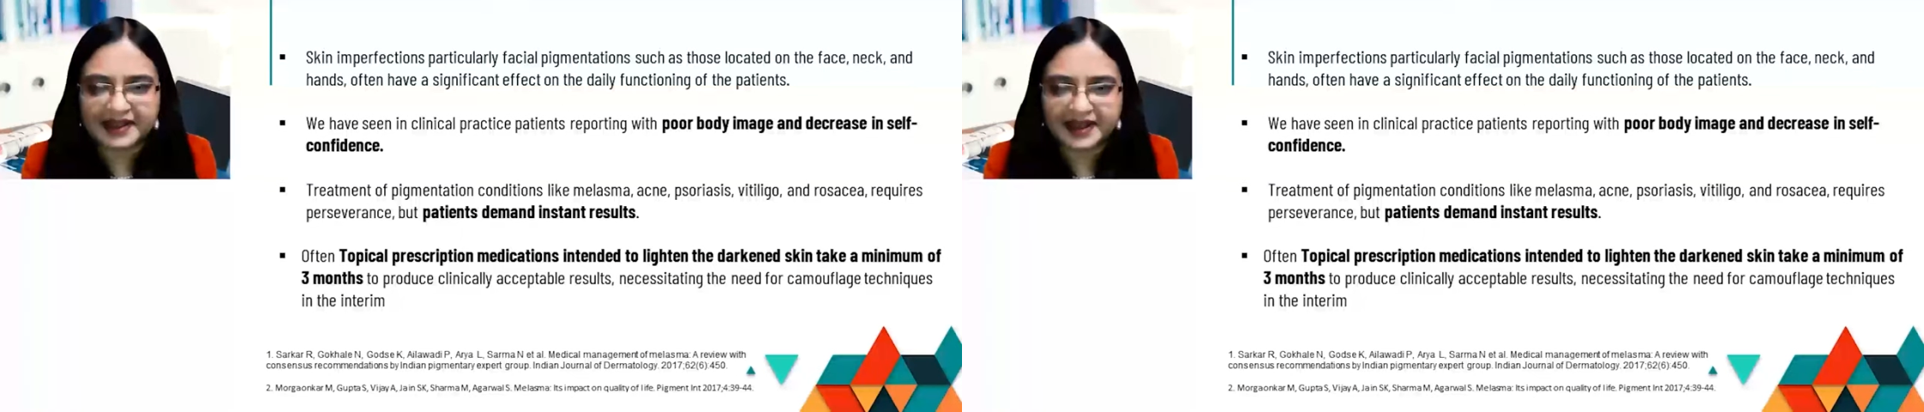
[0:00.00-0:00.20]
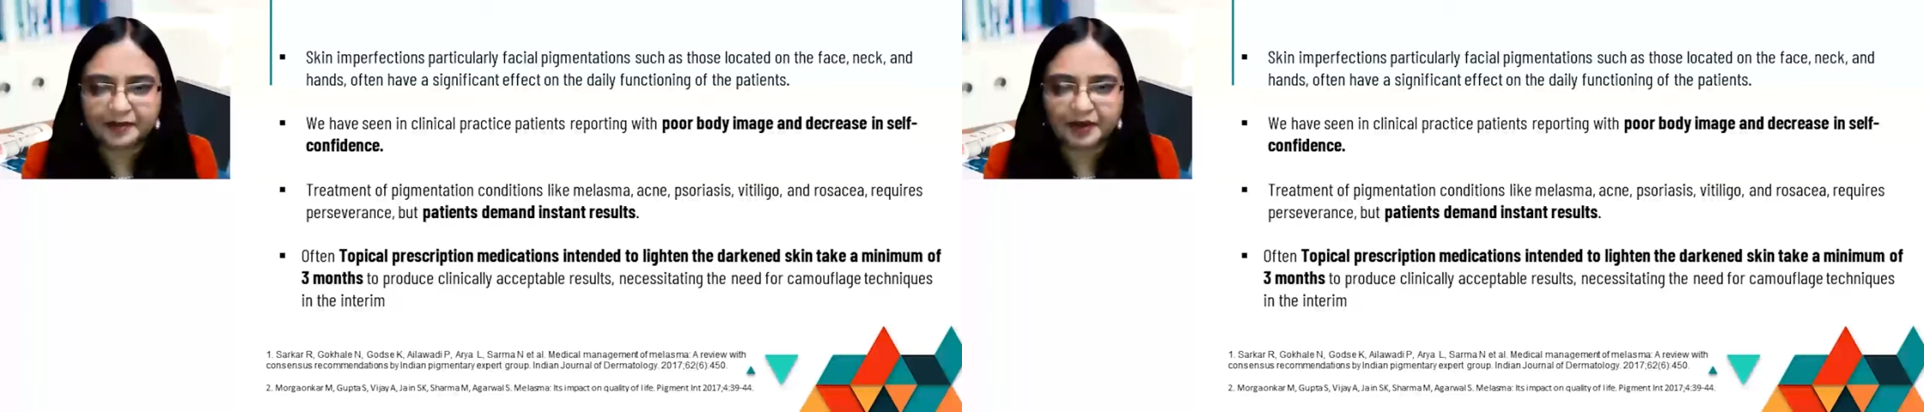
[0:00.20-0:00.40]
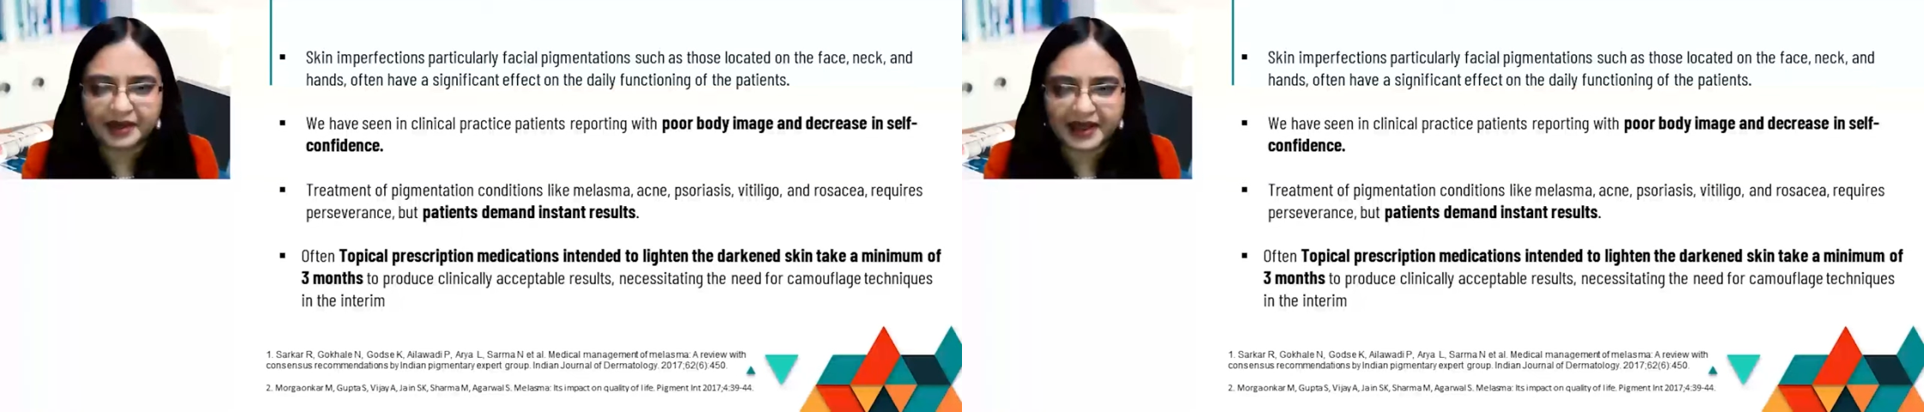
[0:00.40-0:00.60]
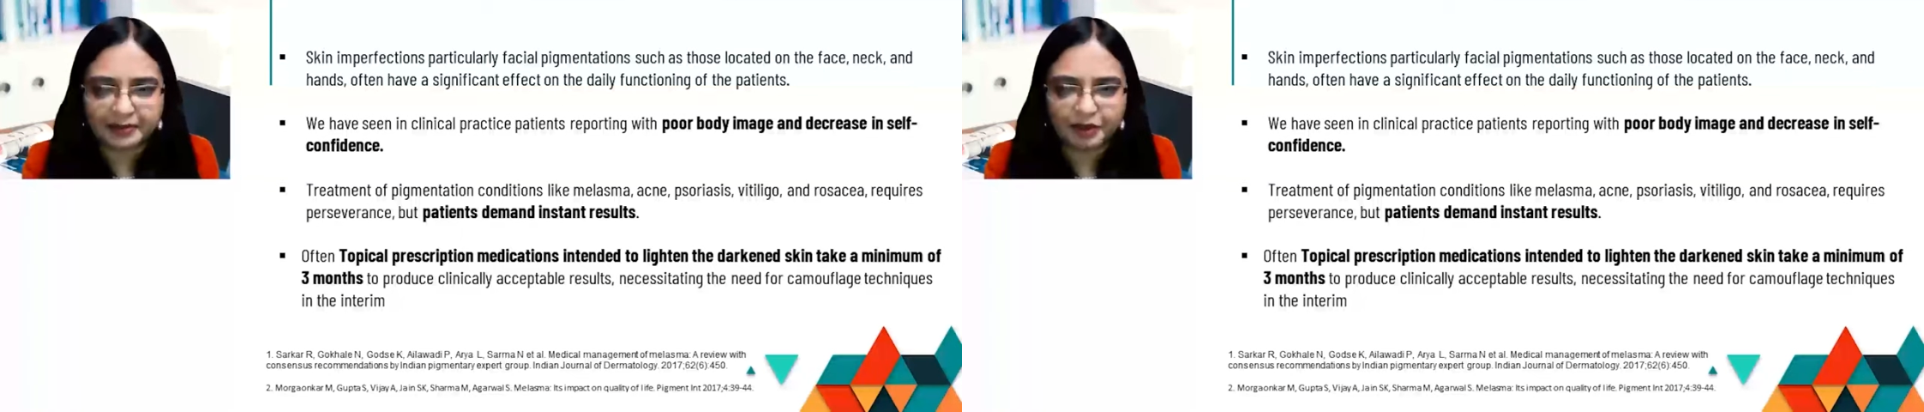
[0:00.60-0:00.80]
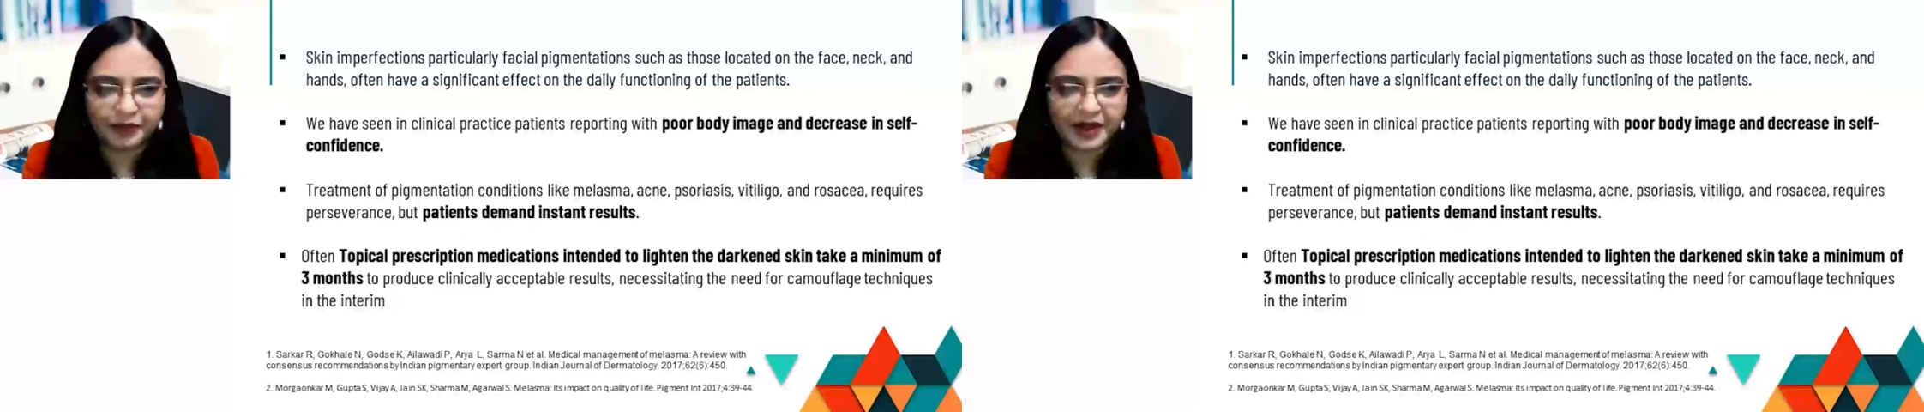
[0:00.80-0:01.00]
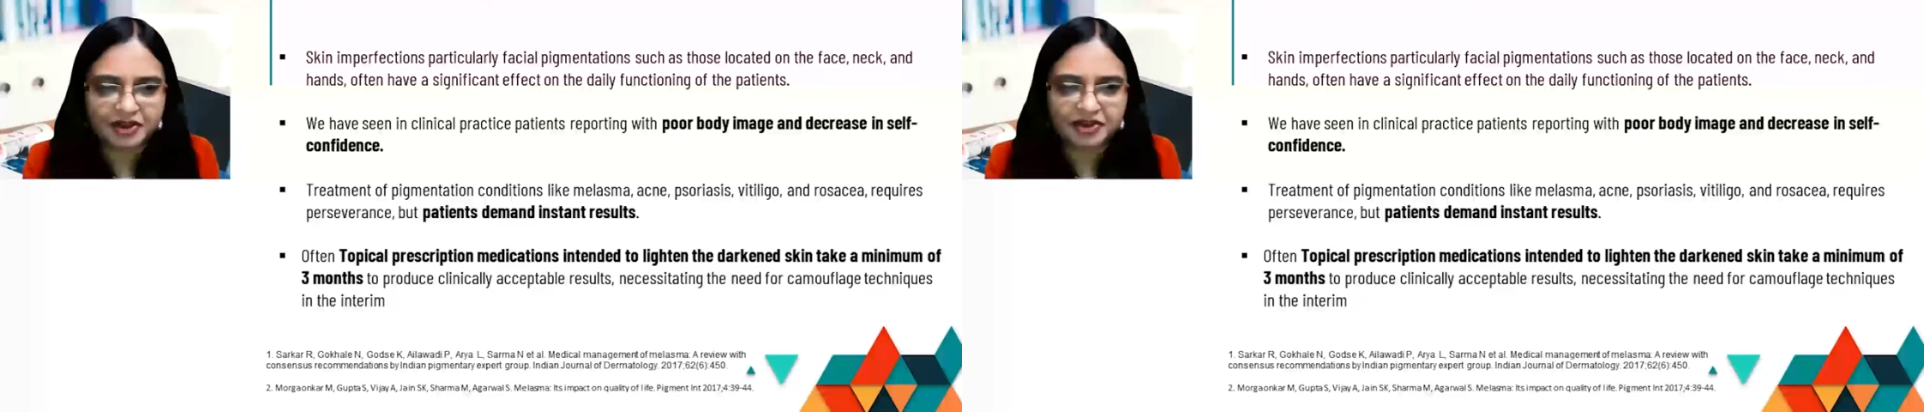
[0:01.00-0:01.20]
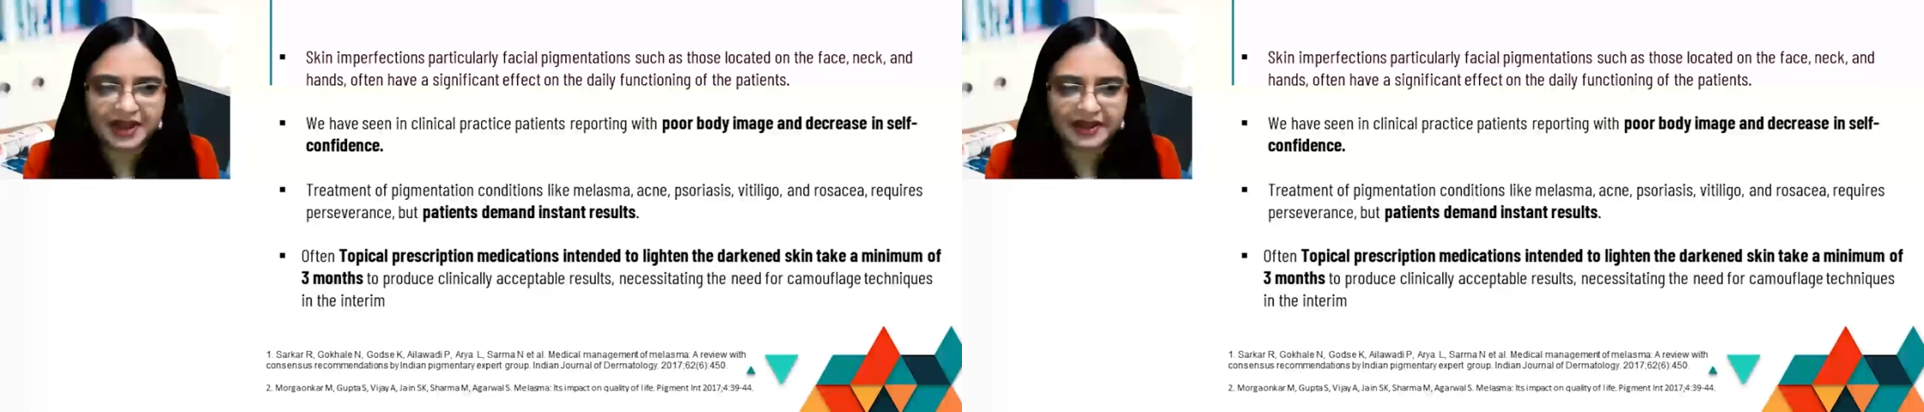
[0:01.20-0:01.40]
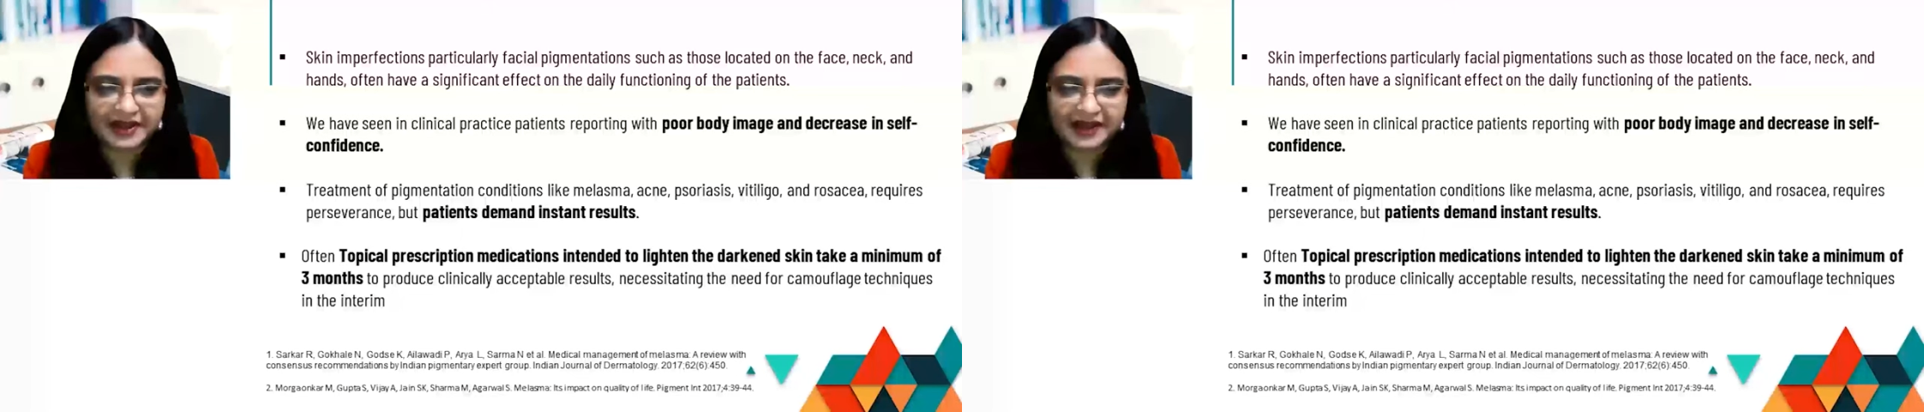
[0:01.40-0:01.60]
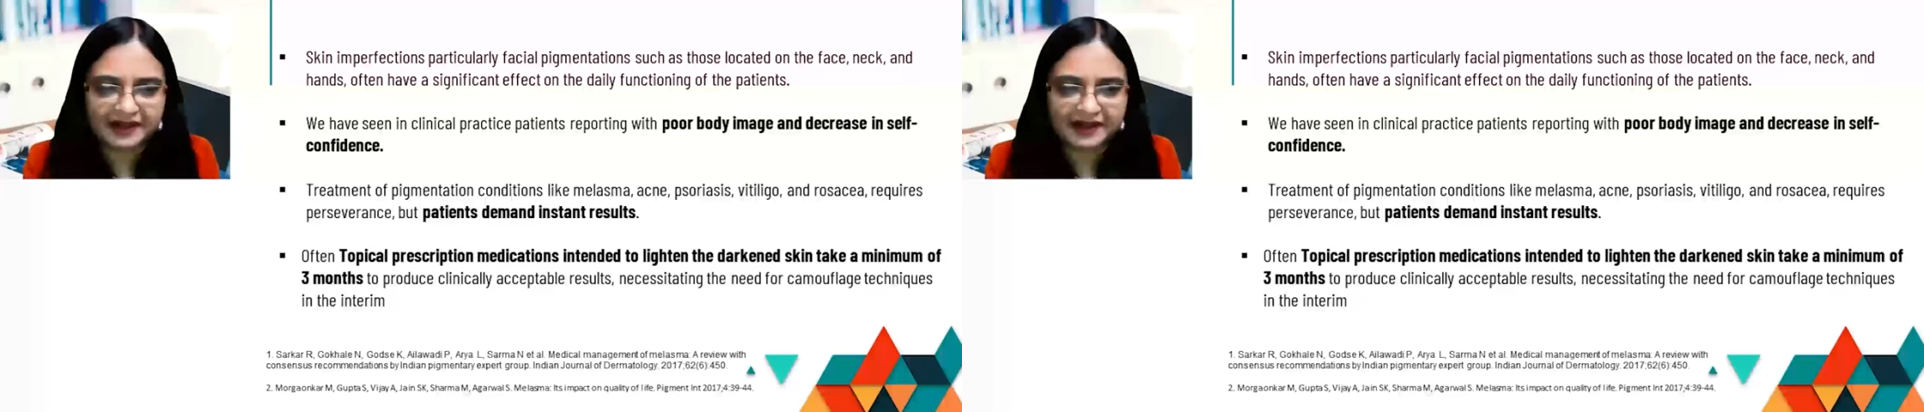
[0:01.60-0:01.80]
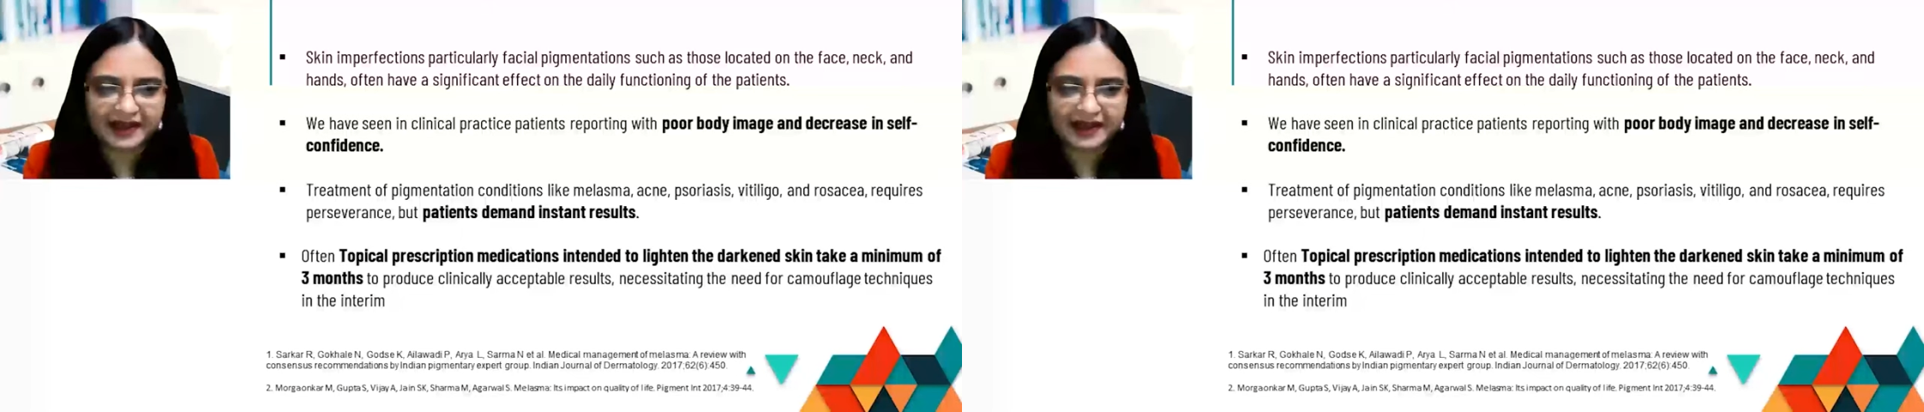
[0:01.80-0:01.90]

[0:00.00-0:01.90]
need for camouflage techniques